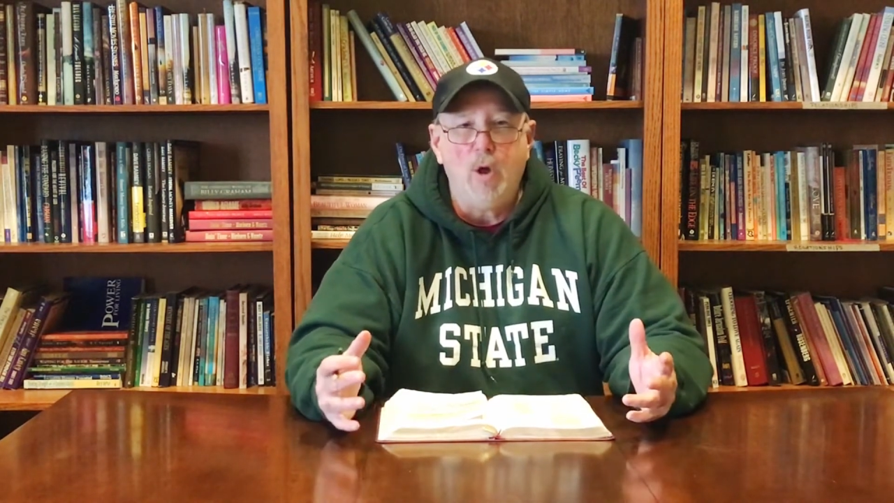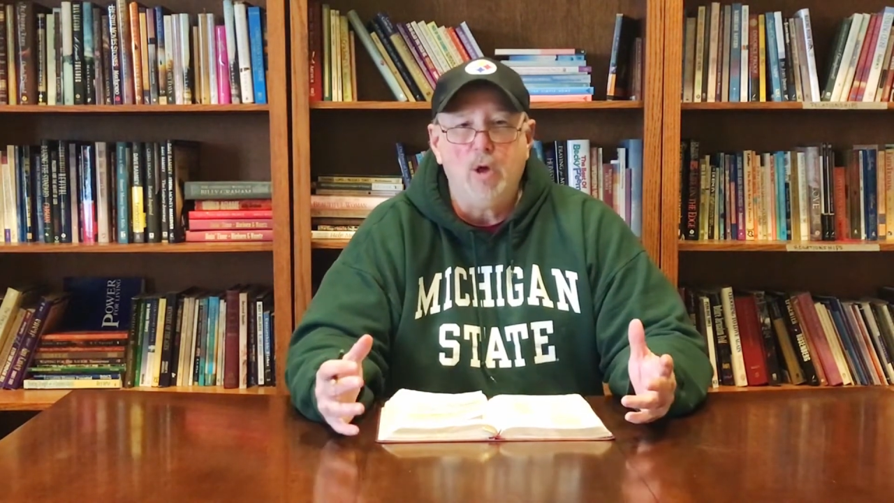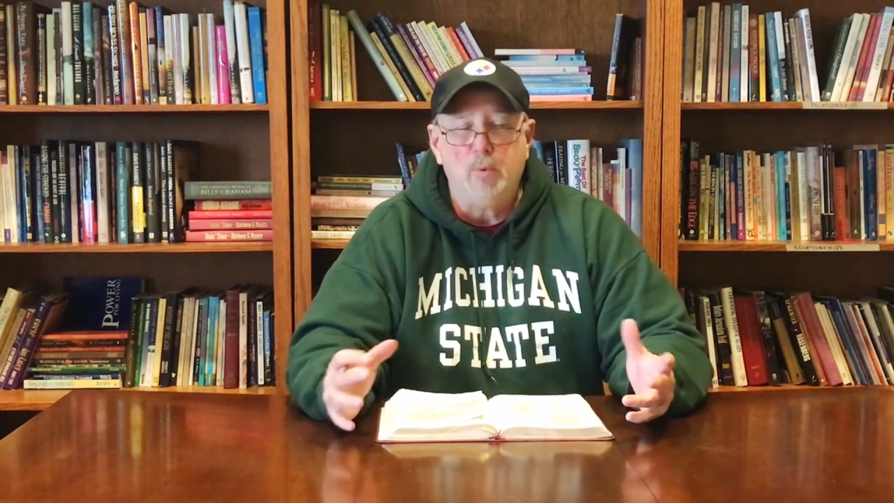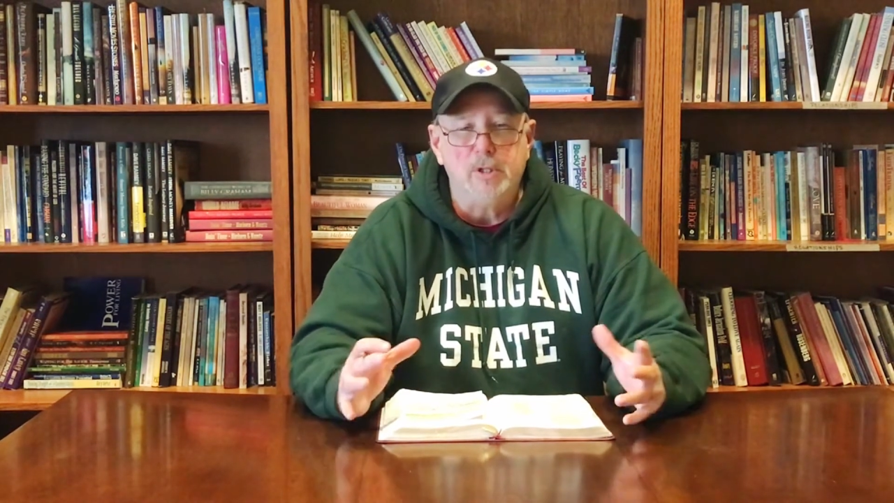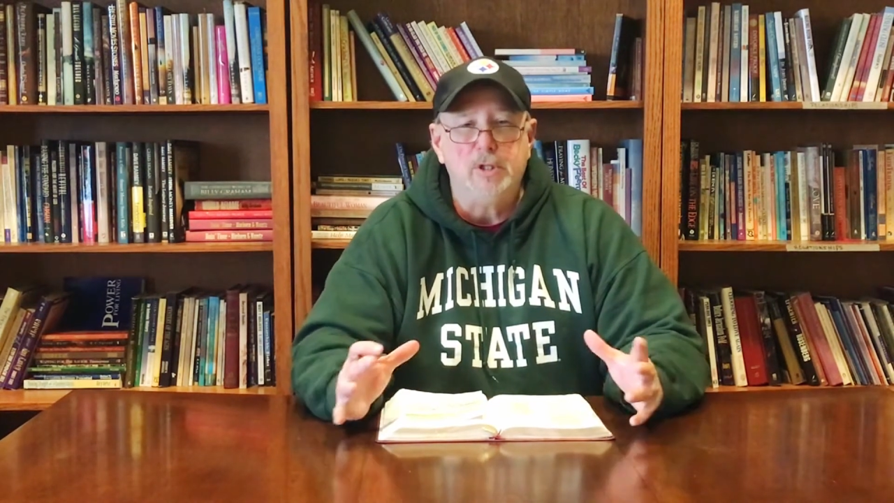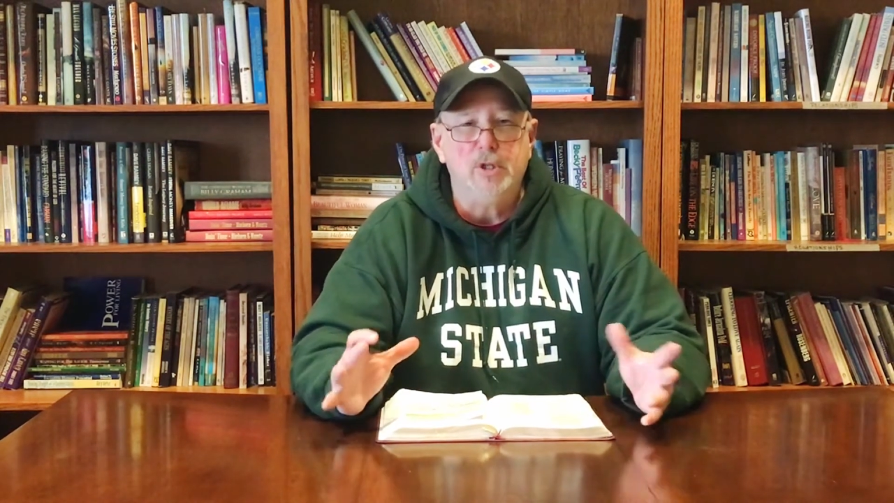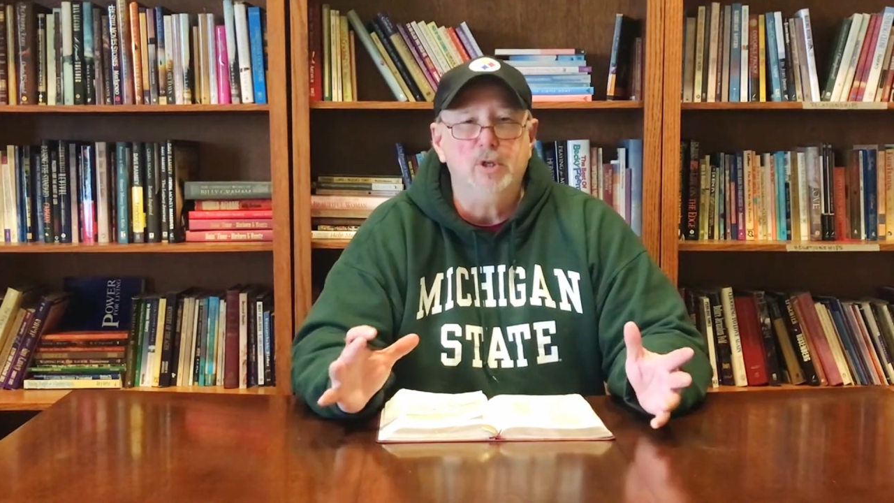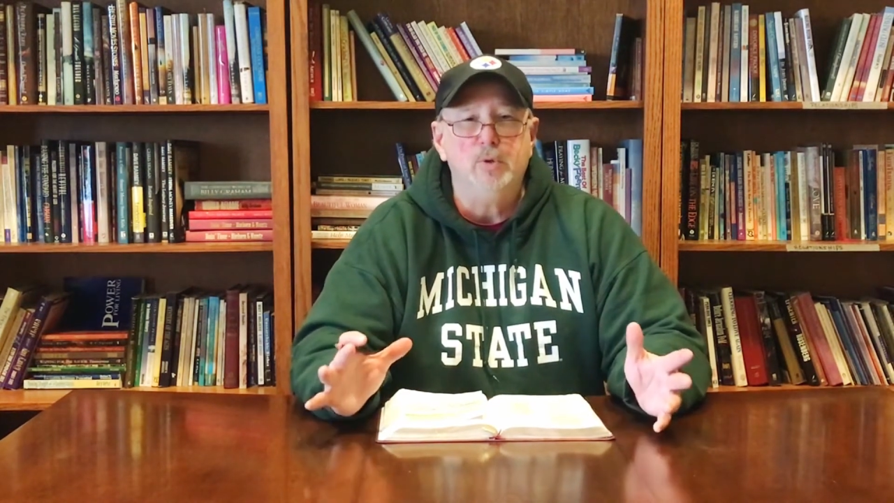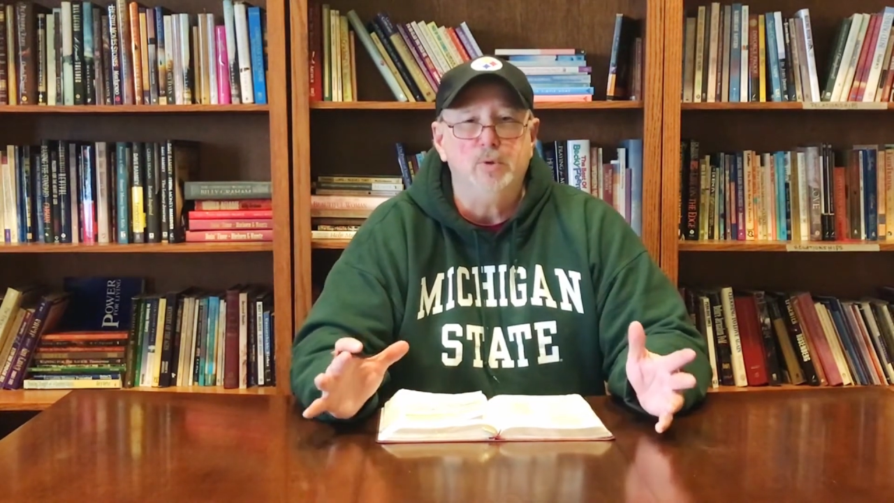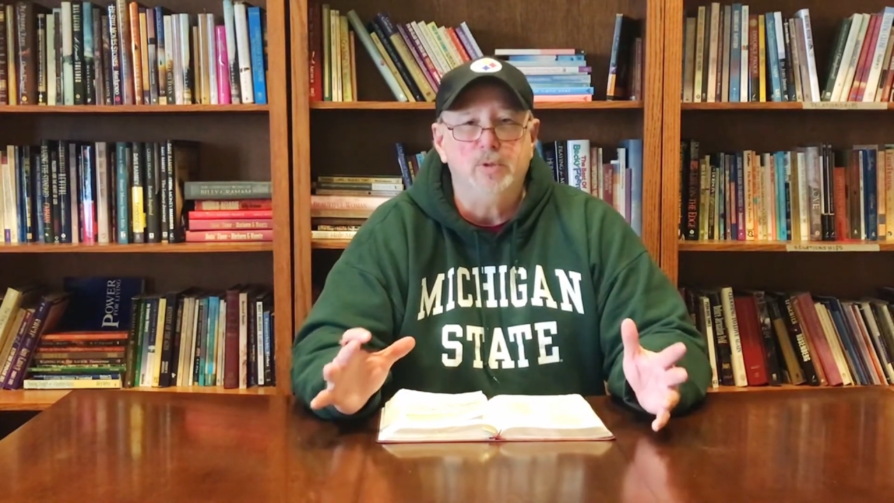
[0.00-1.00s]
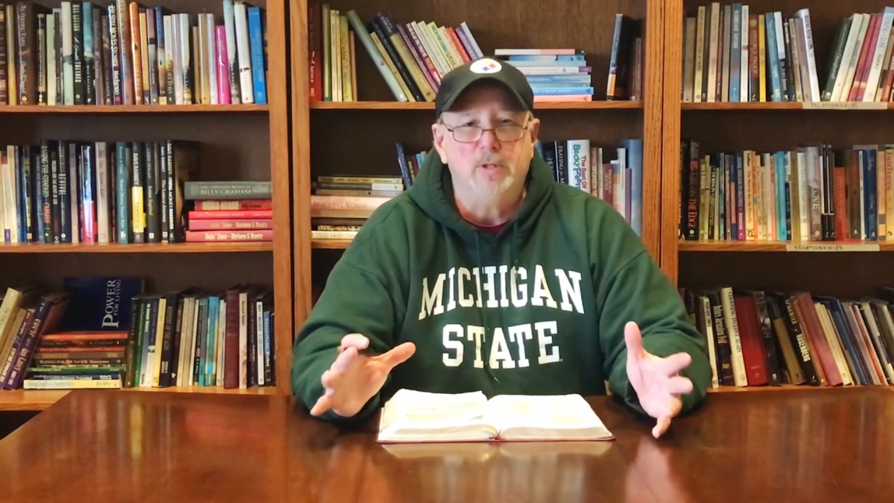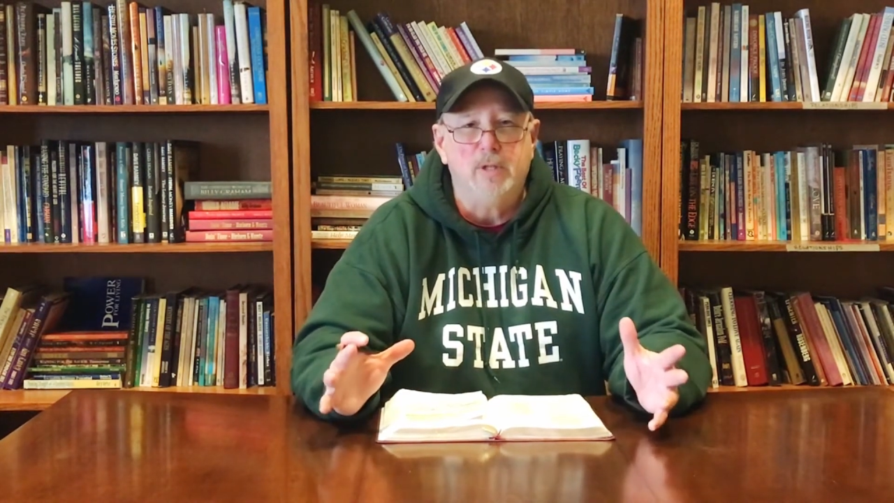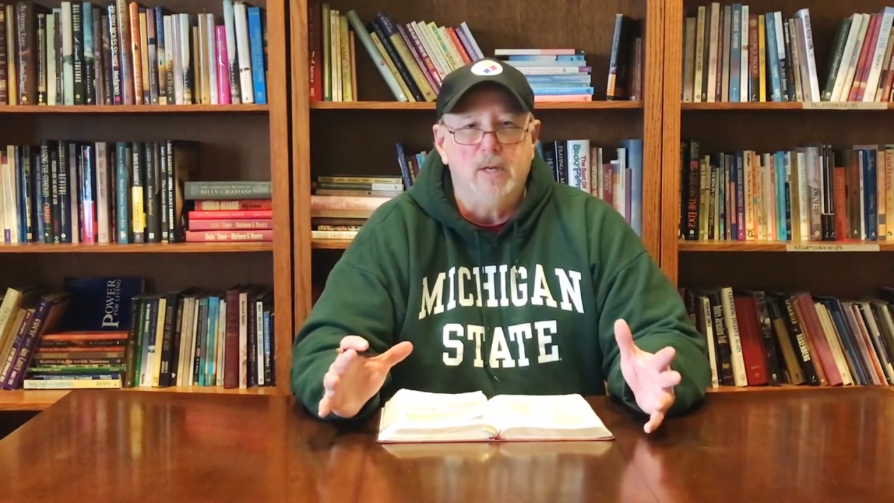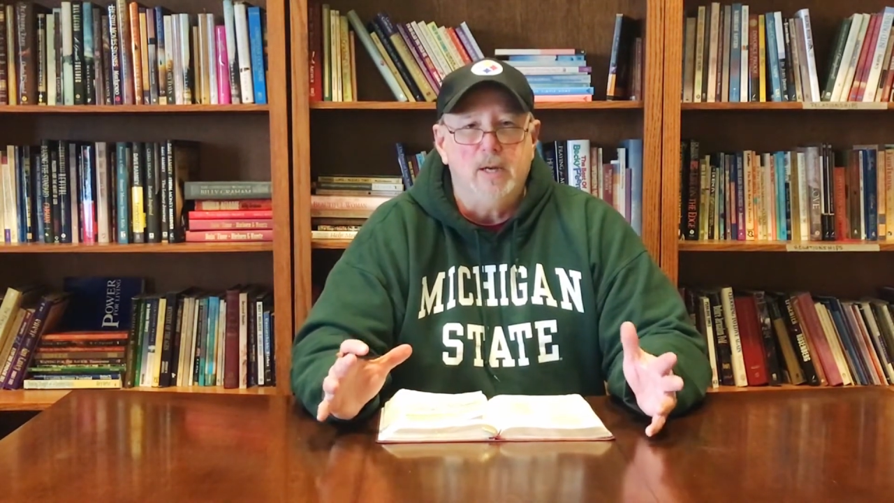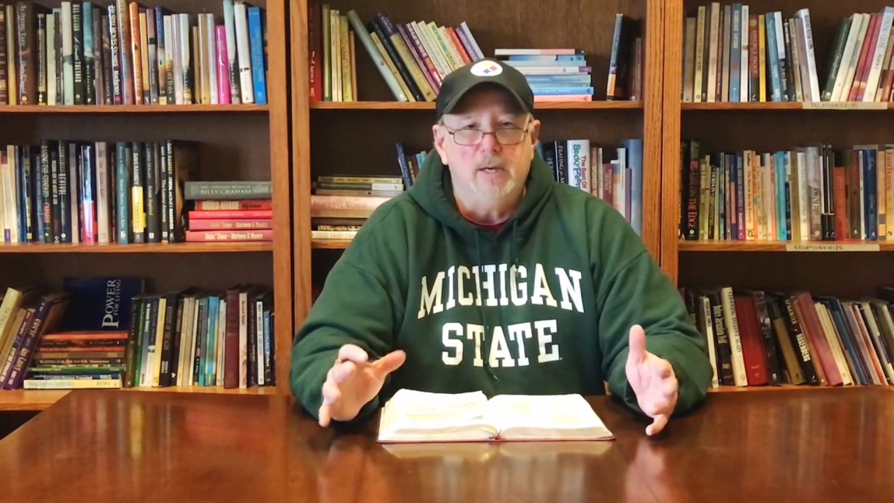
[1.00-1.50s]
oil was
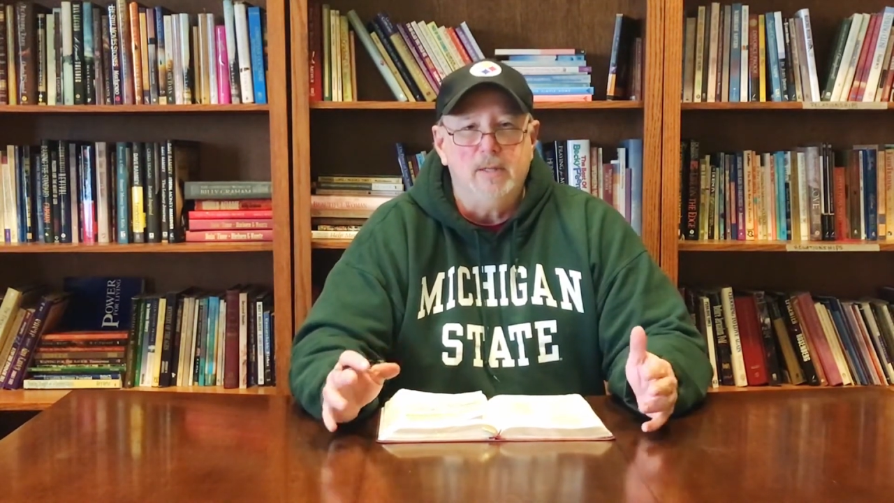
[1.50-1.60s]
used